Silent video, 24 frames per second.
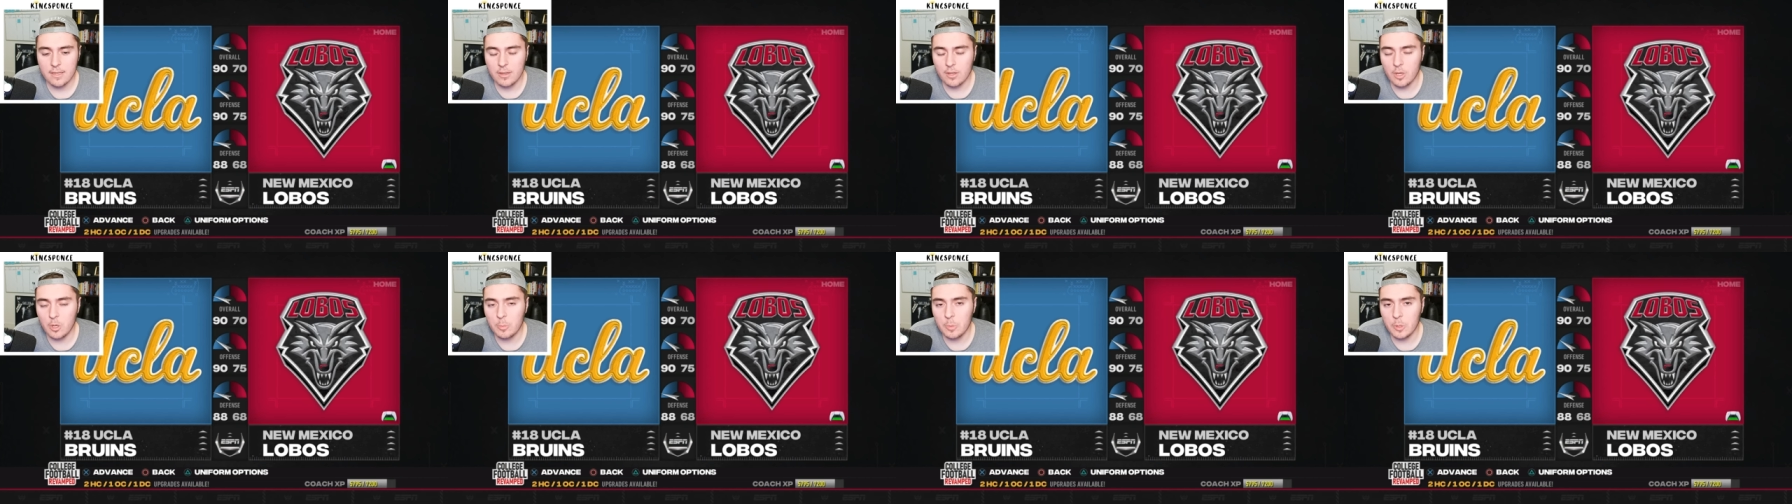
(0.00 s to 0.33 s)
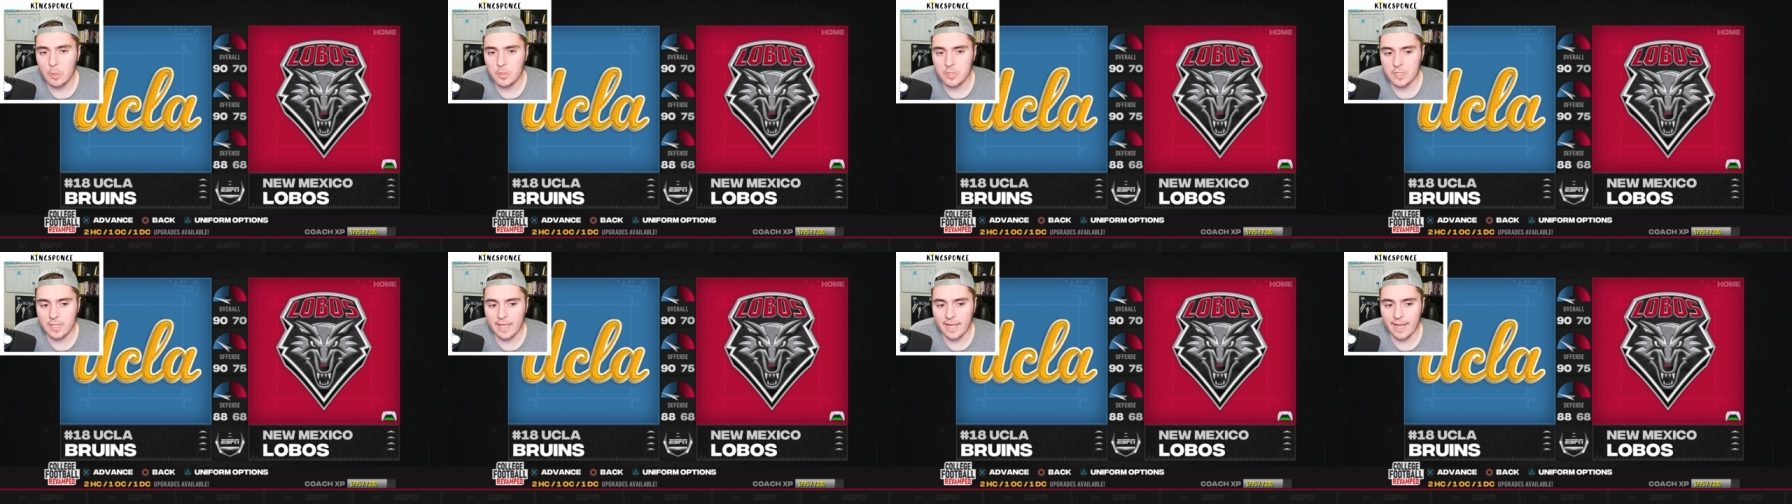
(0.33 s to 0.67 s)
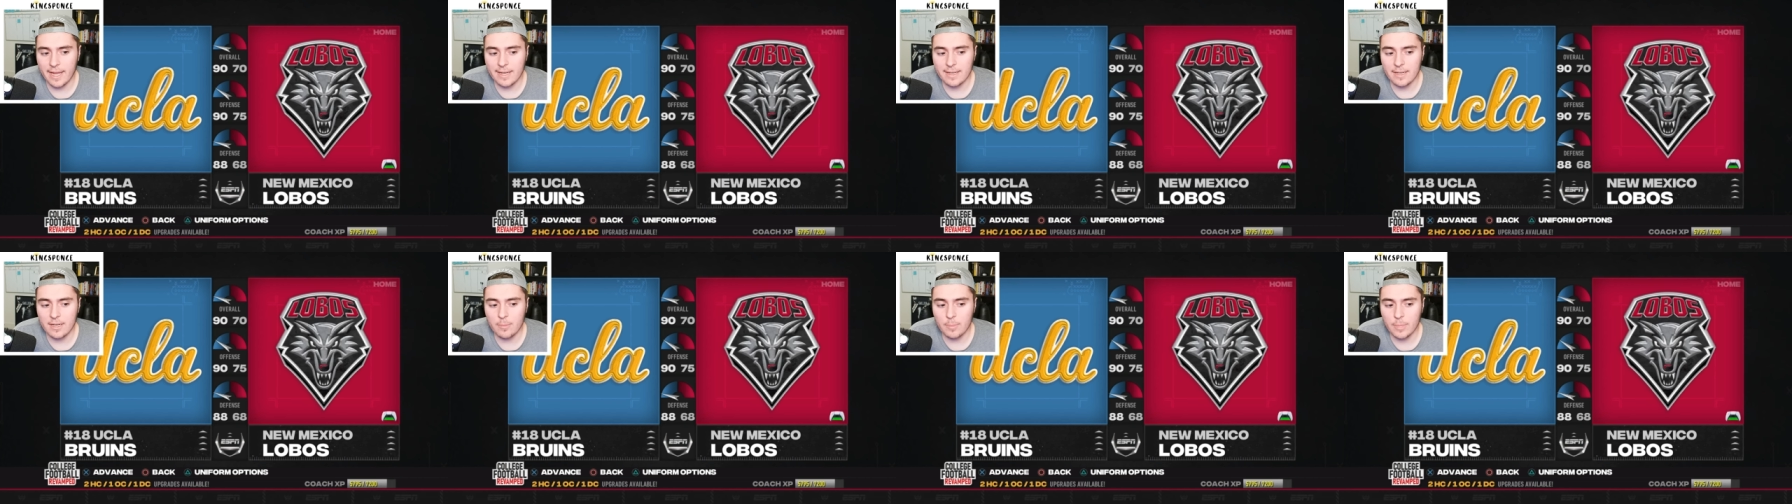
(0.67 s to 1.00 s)
Lobos
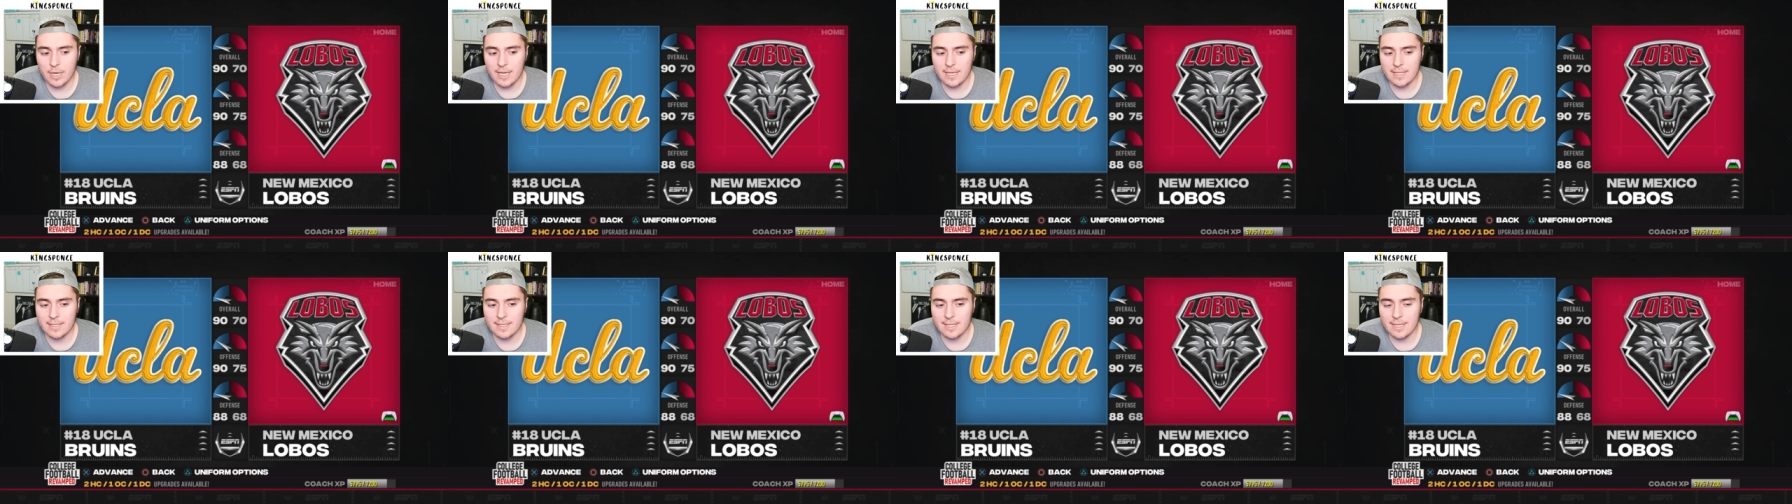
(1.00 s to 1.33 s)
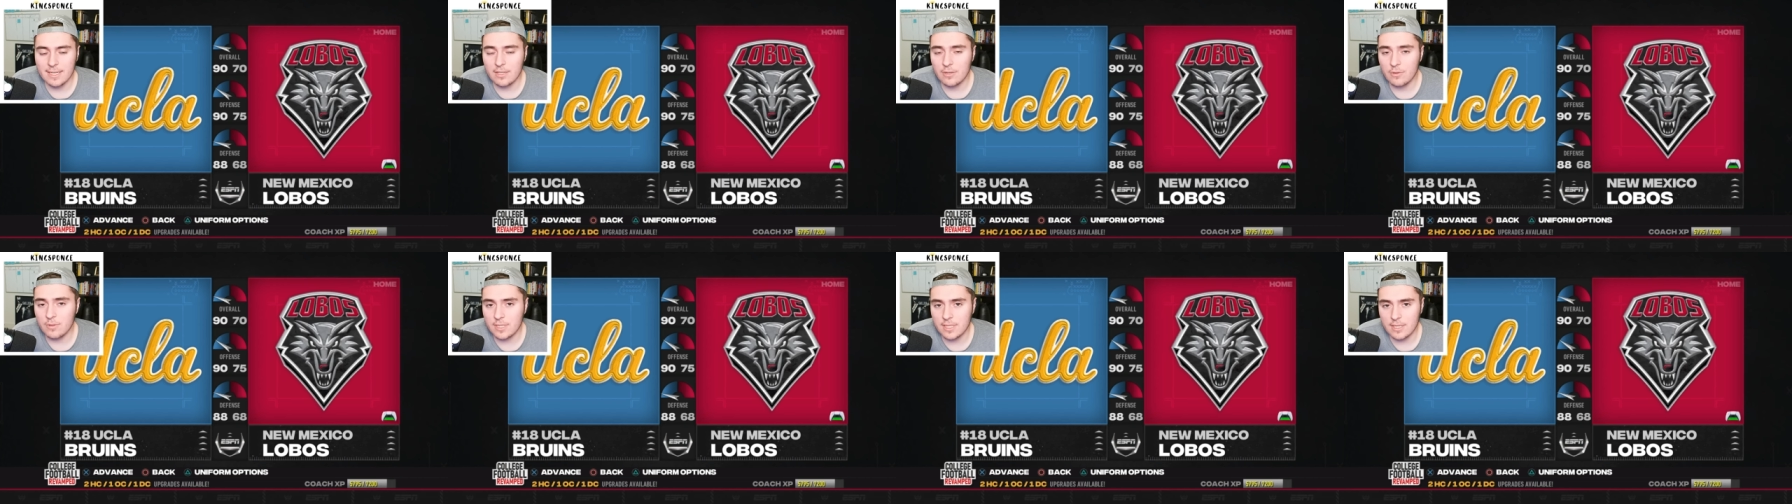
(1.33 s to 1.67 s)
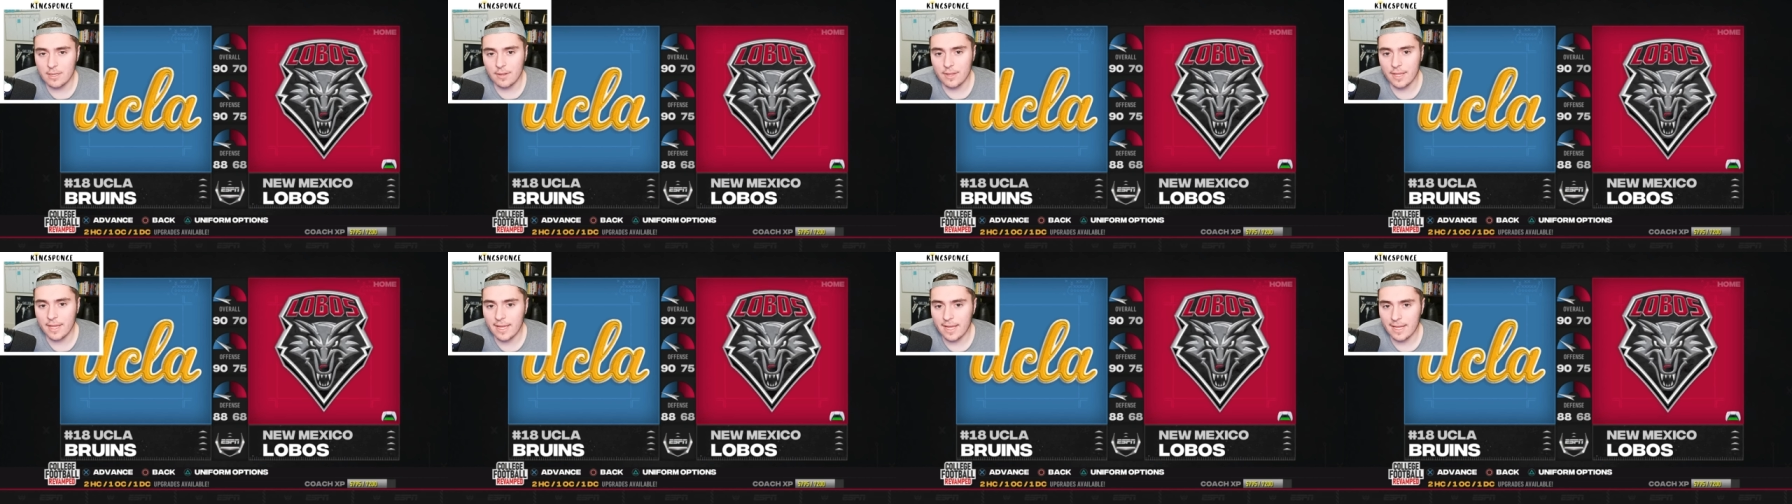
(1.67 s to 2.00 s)
land number 18
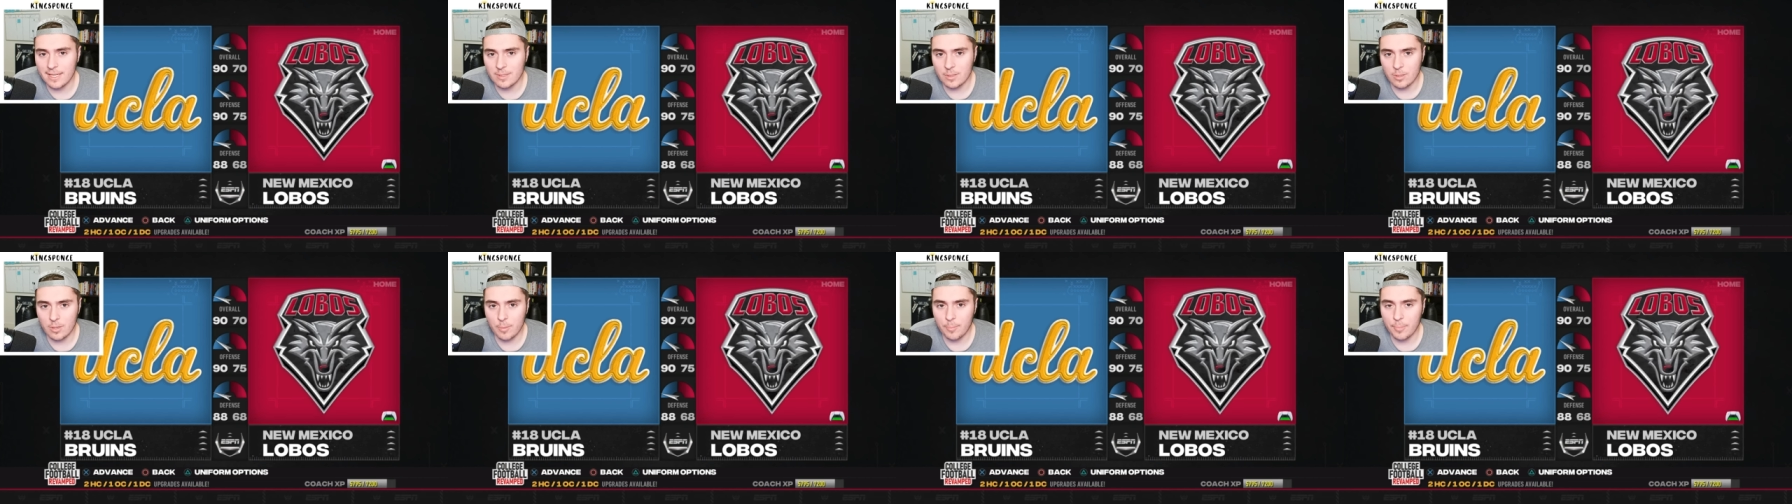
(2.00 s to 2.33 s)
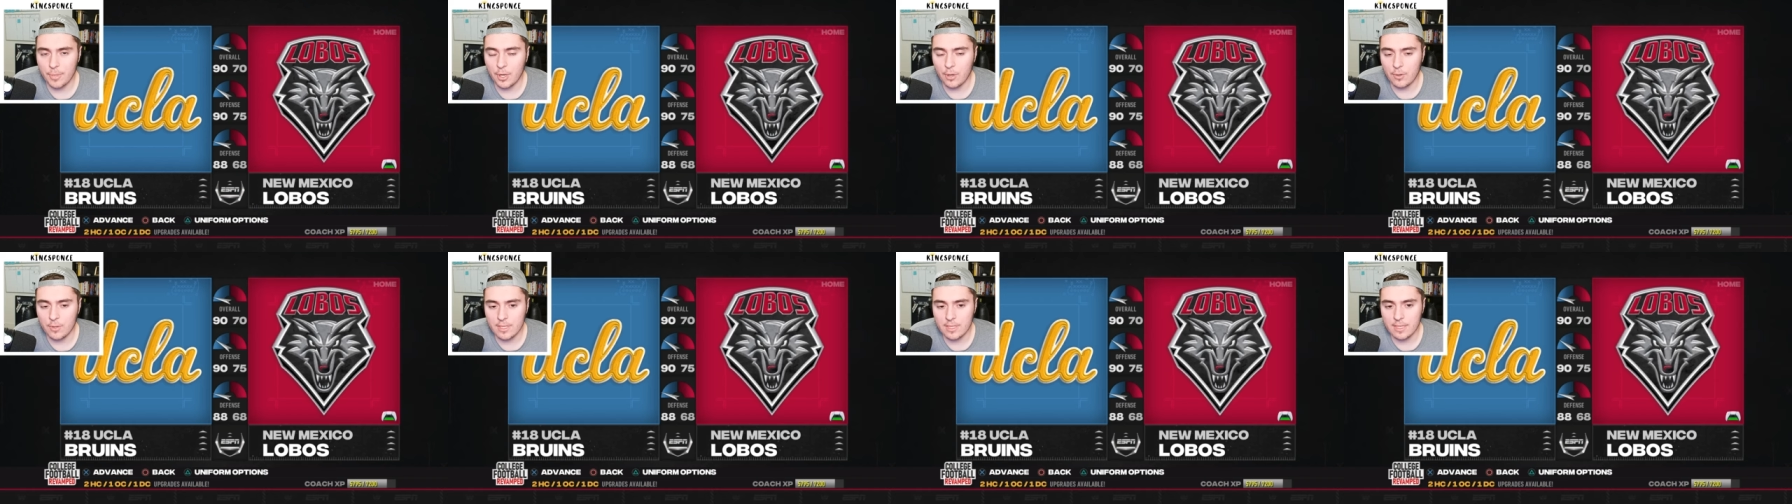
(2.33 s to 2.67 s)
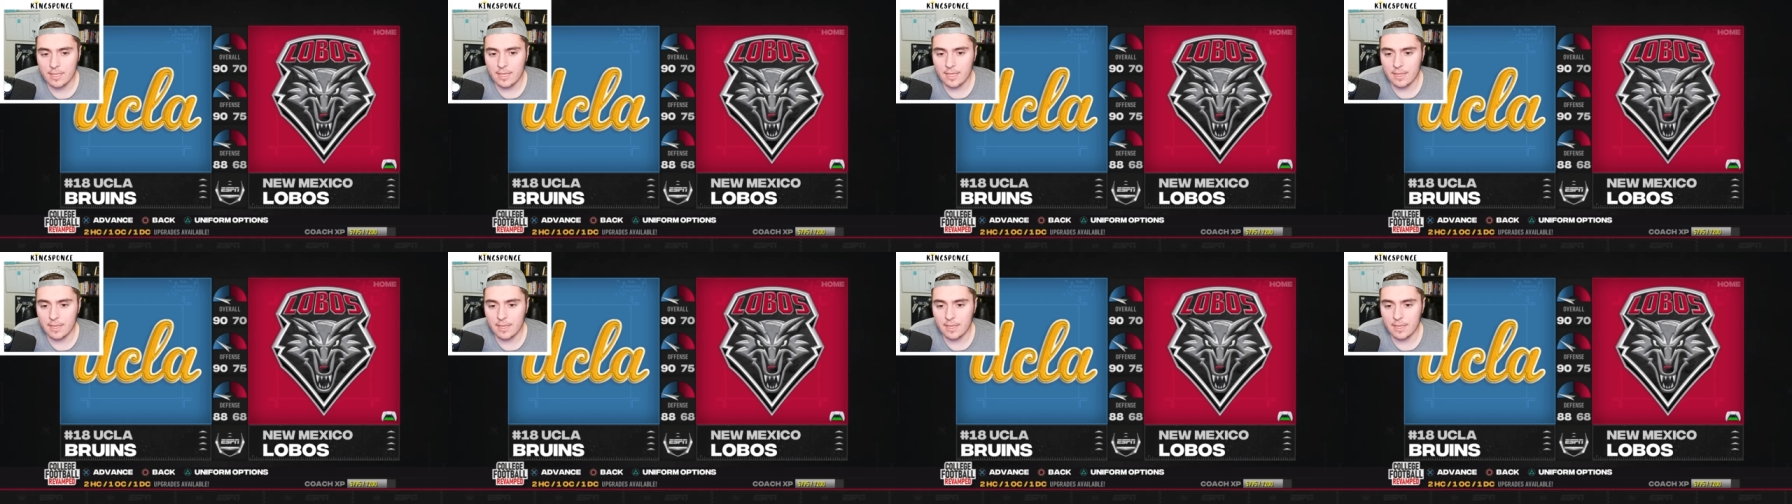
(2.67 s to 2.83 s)
UCLA as their opponent